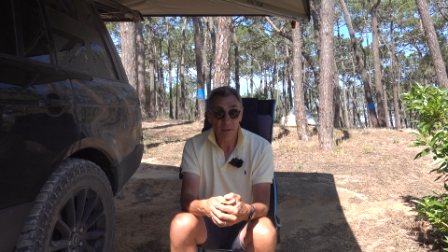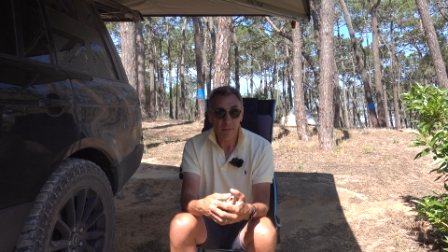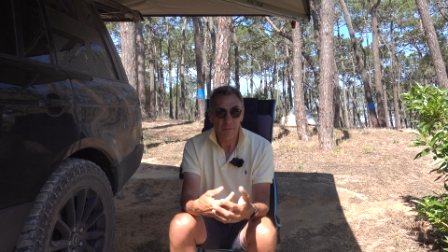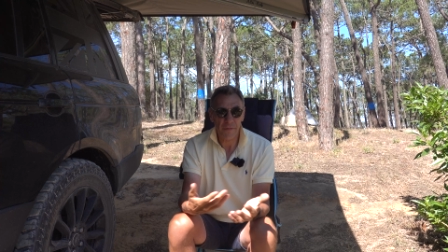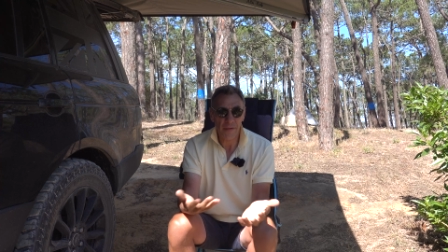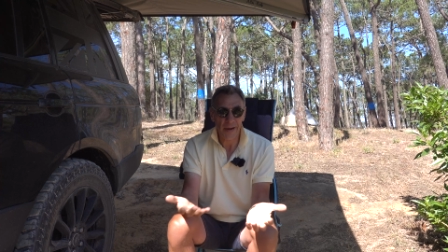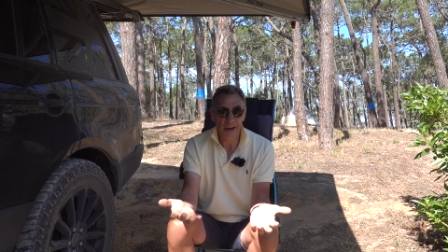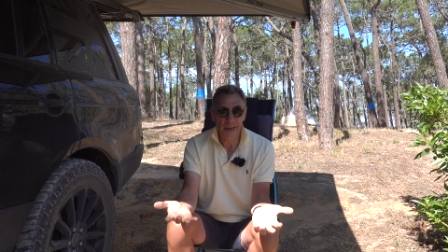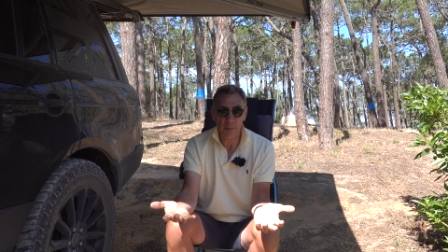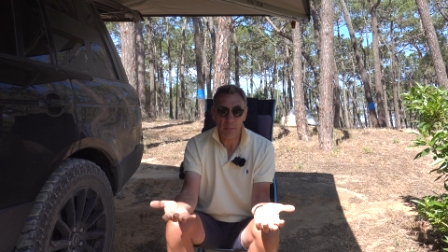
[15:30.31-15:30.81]

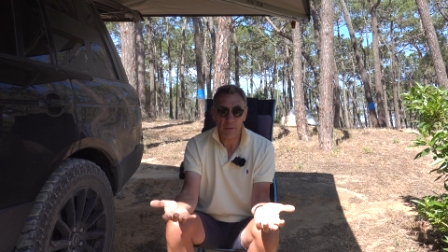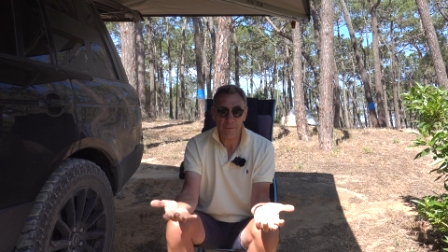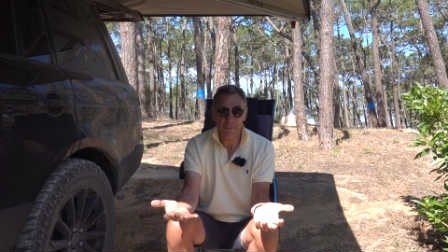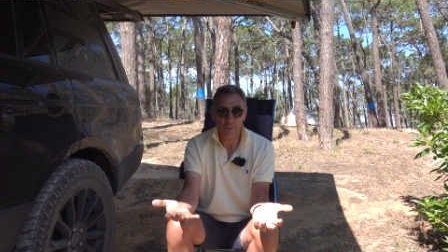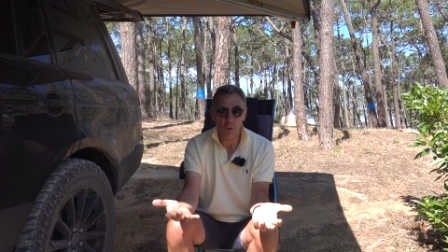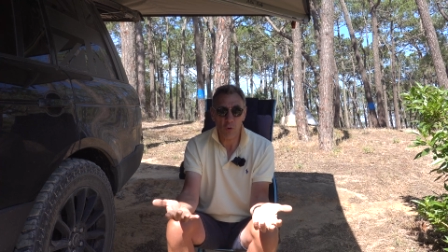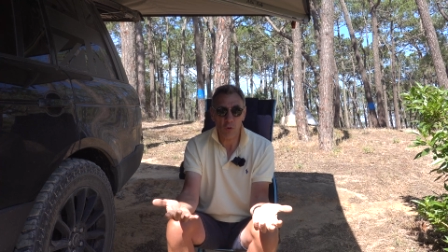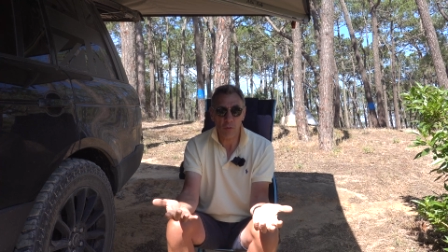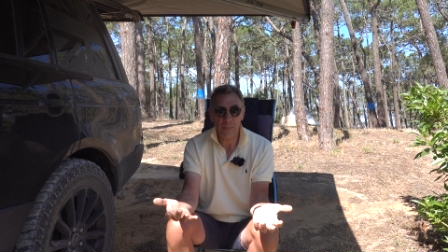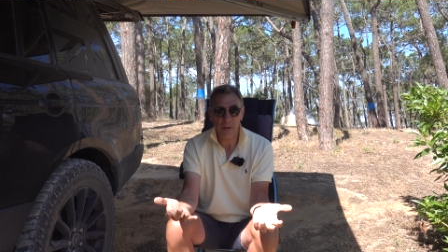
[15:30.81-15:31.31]
Fill out the
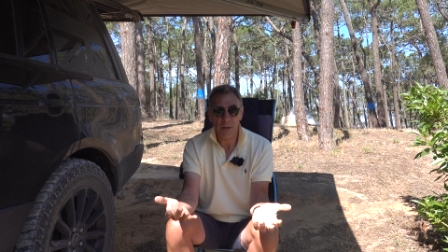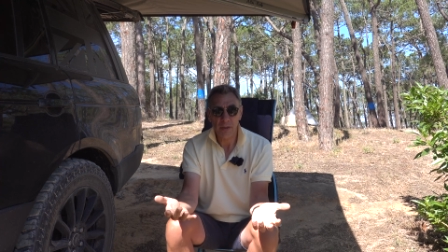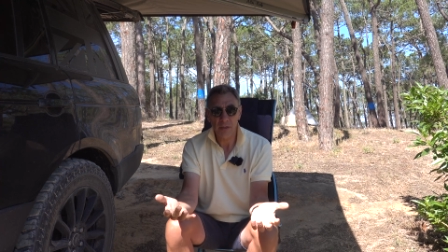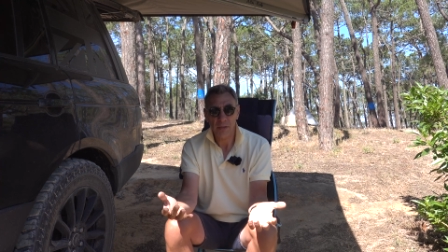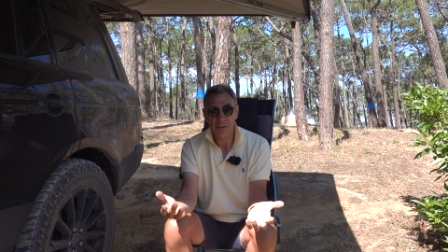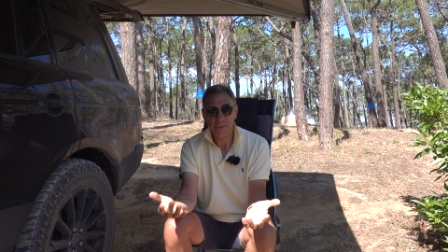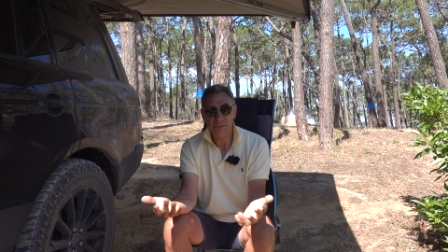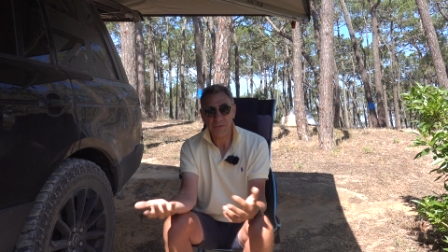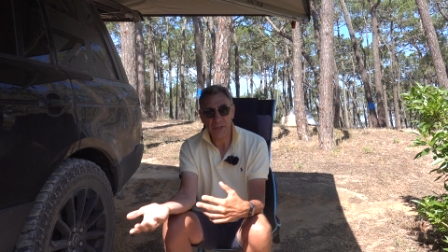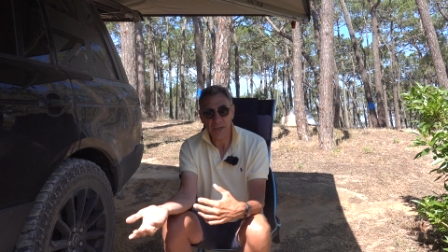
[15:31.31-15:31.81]
form,
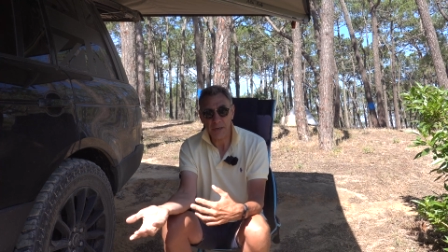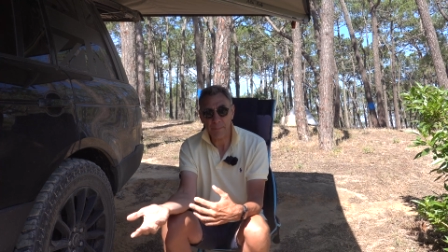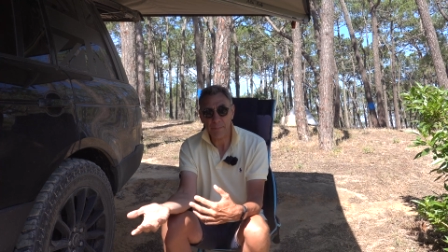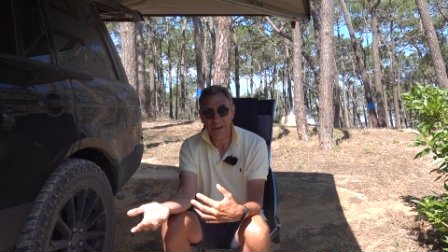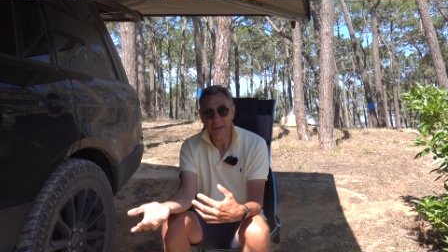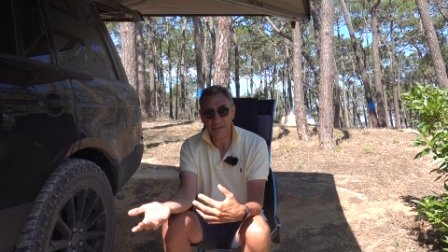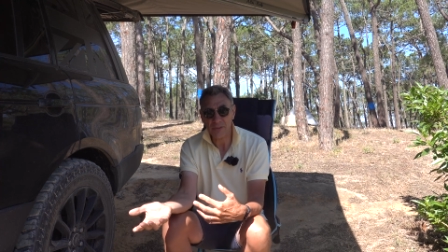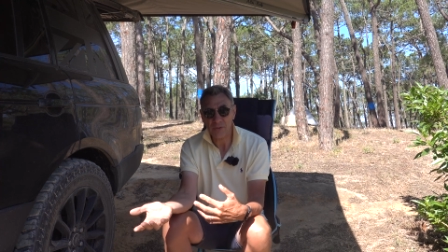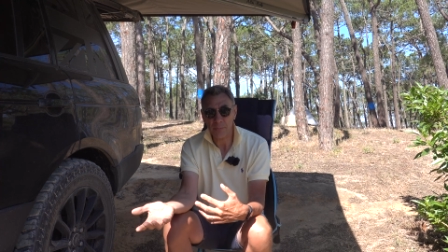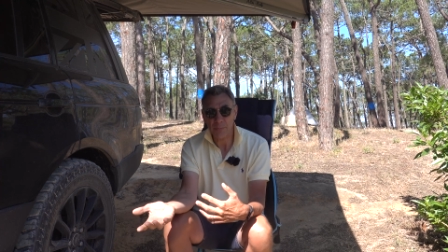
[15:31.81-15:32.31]
send it
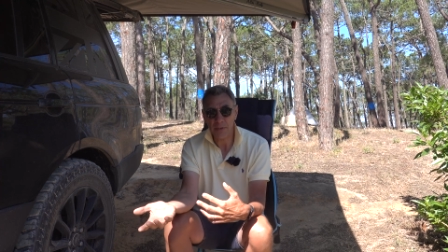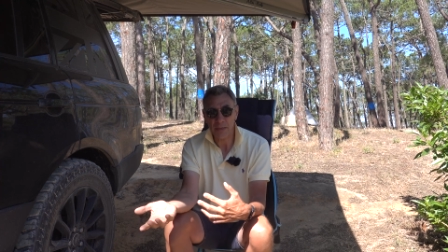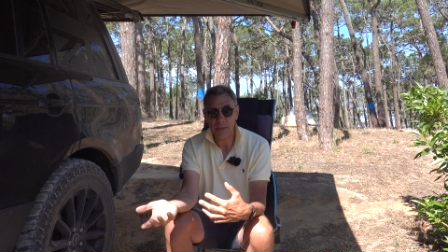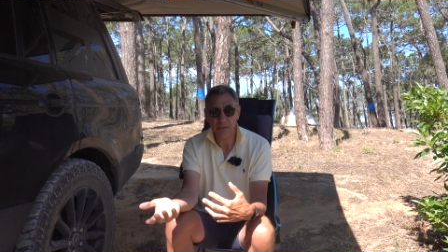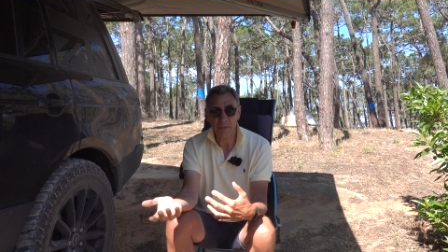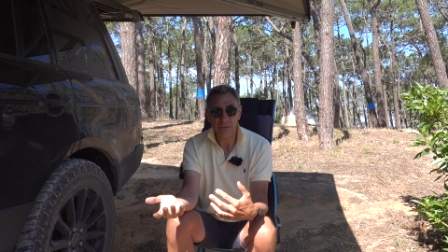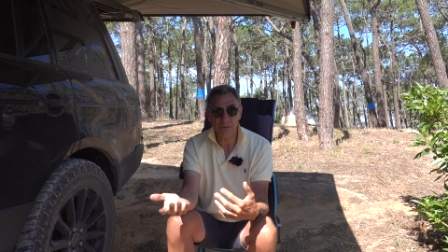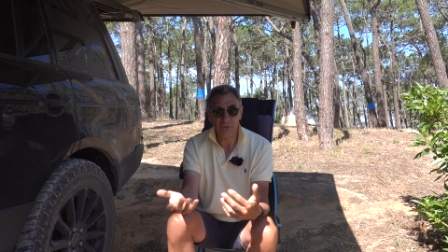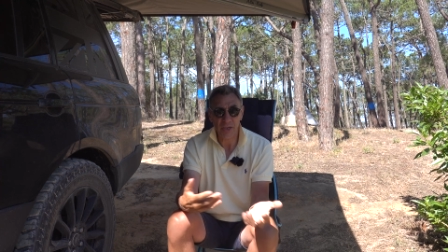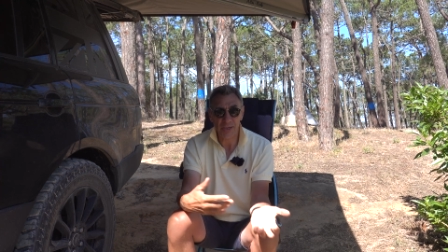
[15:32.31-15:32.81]
back to
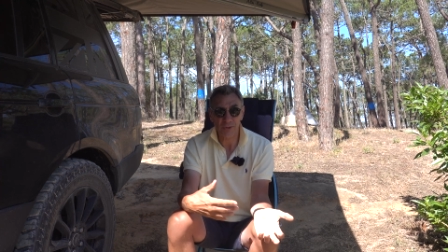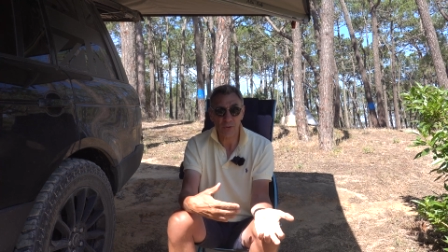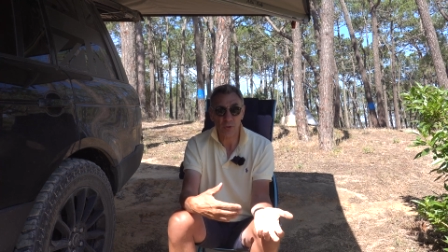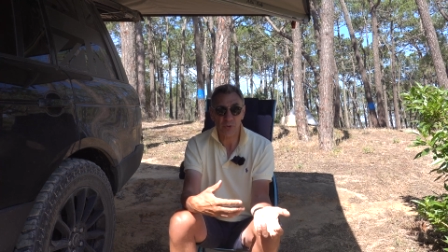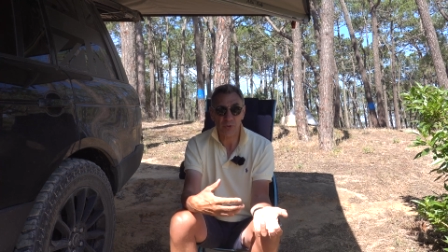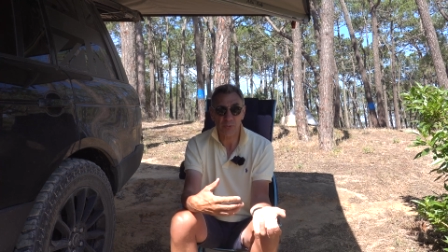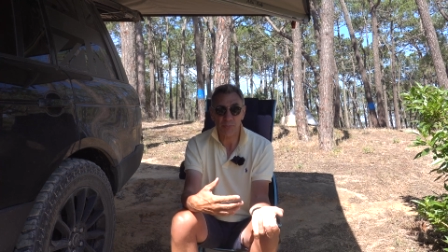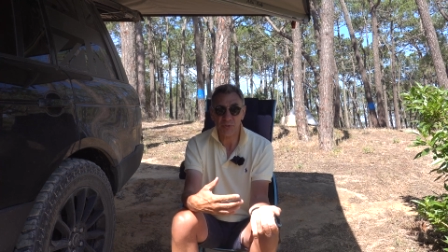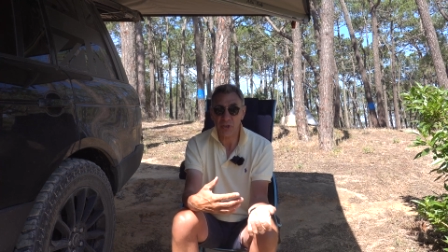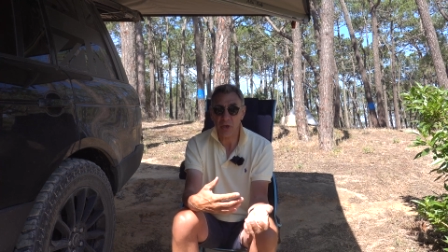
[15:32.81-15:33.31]
me, schedule
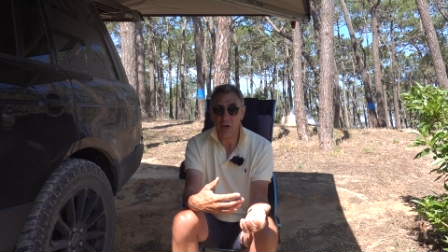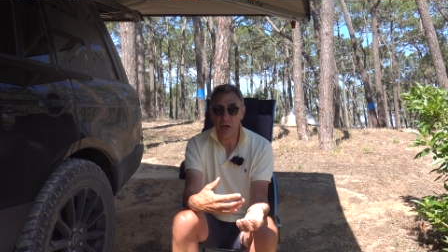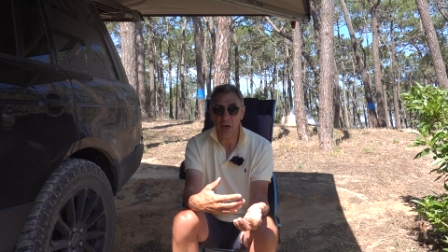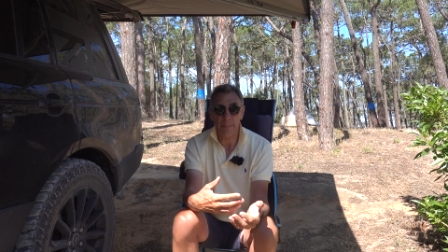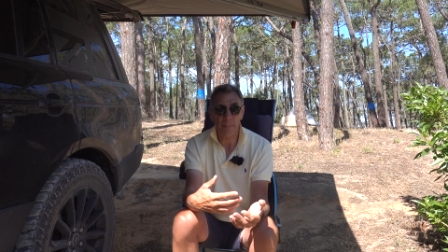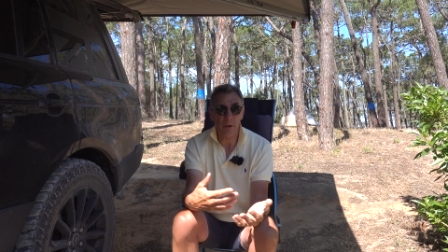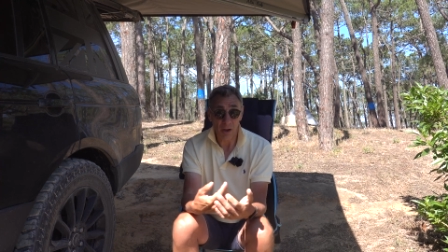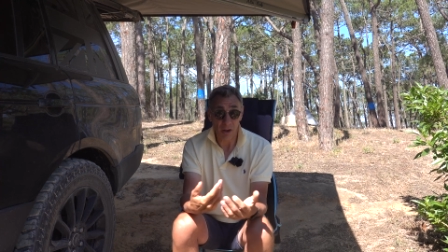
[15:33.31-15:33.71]
some time.